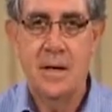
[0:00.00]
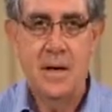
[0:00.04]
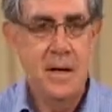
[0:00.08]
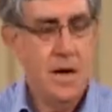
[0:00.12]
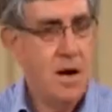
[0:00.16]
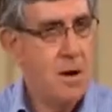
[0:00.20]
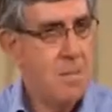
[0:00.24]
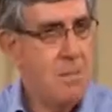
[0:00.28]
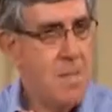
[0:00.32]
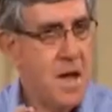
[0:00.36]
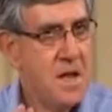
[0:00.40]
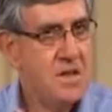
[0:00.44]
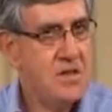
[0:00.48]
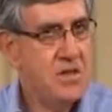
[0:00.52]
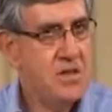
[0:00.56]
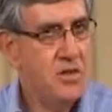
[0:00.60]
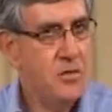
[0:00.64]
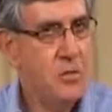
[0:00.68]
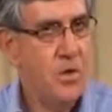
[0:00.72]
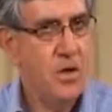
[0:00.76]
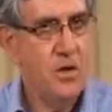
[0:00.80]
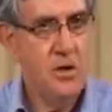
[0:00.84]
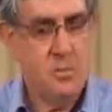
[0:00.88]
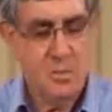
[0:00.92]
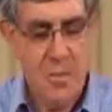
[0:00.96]
Now imagine
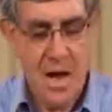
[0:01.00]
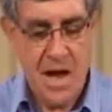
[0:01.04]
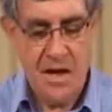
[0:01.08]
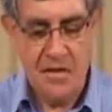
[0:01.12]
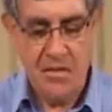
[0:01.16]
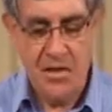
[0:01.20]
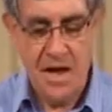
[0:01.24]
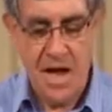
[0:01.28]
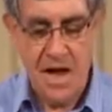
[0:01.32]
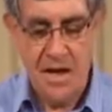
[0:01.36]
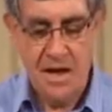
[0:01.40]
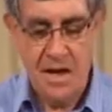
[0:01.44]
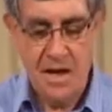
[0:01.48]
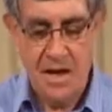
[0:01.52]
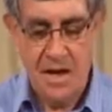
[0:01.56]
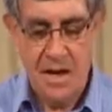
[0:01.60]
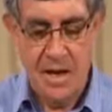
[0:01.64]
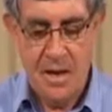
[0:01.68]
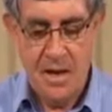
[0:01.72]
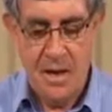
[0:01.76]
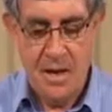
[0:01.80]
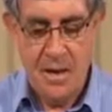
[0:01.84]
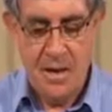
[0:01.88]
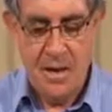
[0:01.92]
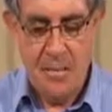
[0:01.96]
if we could make that
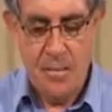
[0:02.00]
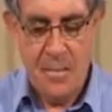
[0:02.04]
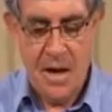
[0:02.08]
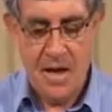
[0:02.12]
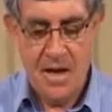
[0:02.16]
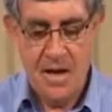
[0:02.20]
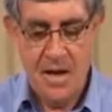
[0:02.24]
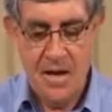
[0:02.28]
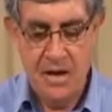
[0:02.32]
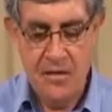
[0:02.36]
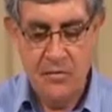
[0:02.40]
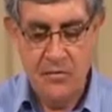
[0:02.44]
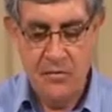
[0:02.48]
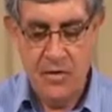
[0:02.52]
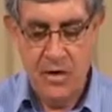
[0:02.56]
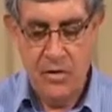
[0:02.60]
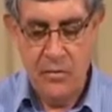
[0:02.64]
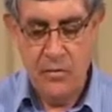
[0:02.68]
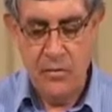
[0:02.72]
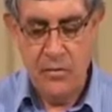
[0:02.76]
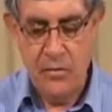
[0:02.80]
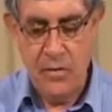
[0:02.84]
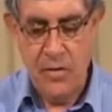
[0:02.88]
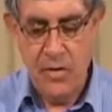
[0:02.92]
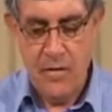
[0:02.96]
magnetic
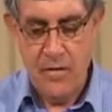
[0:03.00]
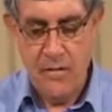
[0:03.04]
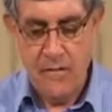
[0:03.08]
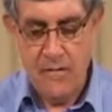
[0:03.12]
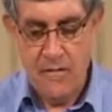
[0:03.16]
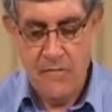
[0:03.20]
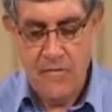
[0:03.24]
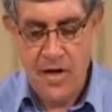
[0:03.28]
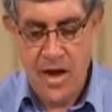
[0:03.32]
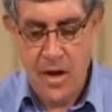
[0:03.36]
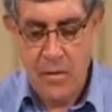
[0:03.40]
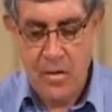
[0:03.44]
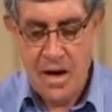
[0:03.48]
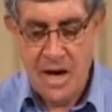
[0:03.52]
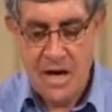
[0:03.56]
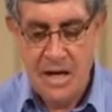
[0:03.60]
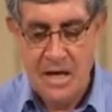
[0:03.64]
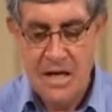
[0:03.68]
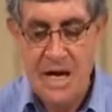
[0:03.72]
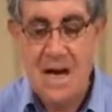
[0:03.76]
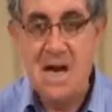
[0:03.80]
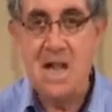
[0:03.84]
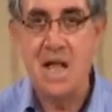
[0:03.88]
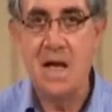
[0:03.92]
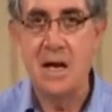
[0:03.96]
field vary
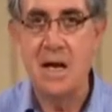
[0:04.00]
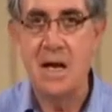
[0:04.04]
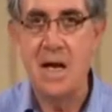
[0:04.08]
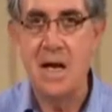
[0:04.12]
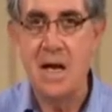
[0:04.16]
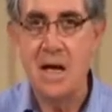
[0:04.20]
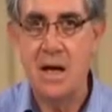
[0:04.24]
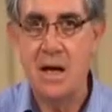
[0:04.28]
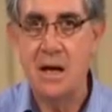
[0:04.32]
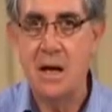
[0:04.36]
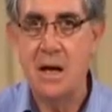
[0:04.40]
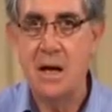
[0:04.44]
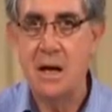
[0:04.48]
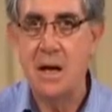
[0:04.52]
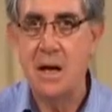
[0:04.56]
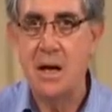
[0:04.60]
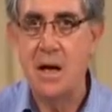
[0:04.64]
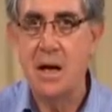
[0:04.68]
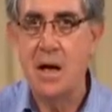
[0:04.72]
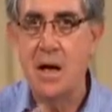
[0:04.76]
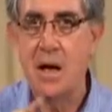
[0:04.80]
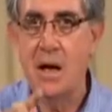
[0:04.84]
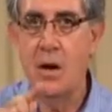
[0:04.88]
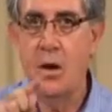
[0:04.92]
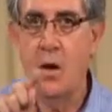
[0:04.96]
linearly
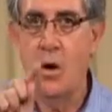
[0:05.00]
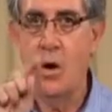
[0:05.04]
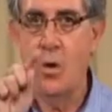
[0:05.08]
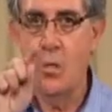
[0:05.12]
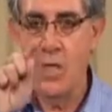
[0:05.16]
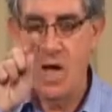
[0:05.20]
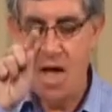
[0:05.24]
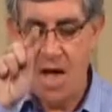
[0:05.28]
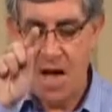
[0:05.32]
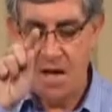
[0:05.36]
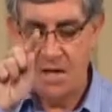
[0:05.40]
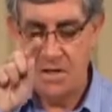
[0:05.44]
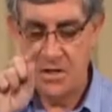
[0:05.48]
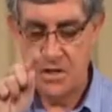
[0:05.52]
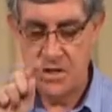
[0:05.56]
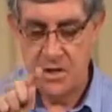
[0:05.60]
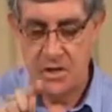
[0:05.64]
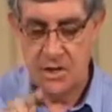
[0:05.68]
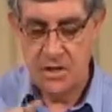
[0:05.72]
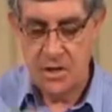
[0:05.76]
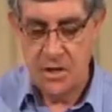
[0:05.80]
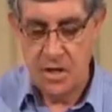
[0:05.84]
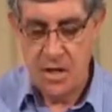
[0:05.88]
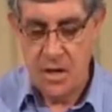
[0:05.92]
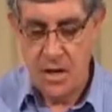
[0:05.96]
along the
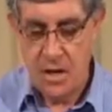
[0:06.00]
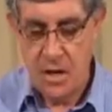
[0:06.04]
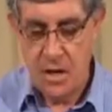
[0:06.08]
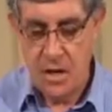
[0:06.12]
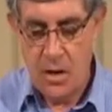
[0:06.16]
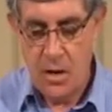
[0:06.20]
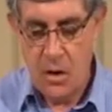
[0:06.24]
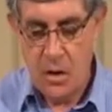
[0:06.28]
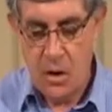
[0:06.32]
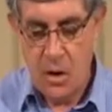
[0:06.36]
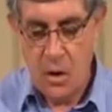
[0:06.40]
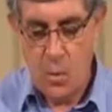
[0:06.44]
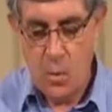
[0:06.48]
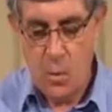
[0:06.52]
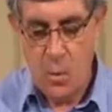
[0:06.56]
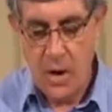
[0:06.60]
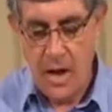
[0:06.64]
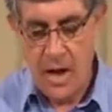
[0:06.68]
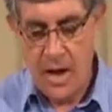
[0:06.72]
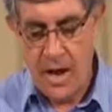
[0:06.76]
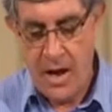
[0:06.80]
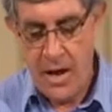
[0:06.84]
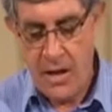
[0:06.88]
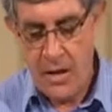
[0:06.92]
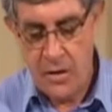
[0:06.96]
axis
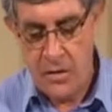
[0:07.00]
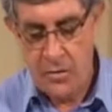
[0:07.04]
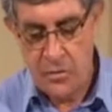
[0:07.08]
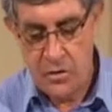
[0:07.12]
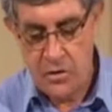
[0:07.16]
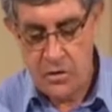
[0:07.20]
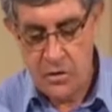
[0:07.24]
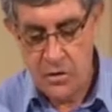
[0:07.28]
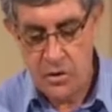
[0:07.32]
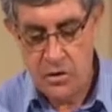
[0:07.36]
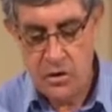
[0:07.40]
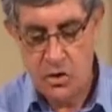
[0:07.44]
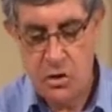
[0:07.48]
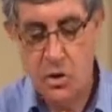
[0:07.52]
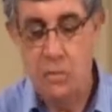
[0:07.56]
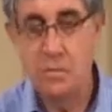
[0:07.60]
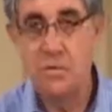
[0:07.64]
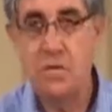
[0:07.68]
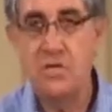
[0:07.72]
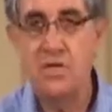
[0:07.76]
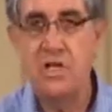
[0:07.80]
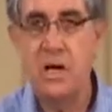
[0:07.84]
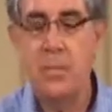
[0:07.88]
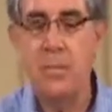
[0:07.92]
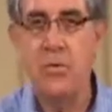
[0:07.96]
where the two
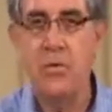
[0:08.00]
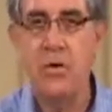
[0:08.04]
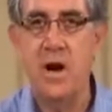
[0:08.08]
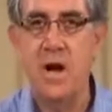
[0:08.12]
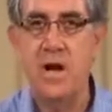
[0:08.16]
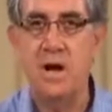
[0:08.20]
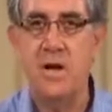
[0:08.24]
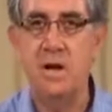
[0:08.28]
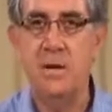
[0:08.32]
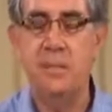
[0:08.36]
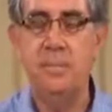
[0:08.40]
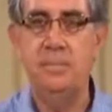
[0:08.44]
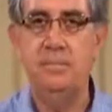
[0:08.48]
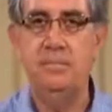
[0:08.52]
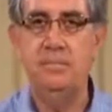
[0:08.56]
tubes are separated.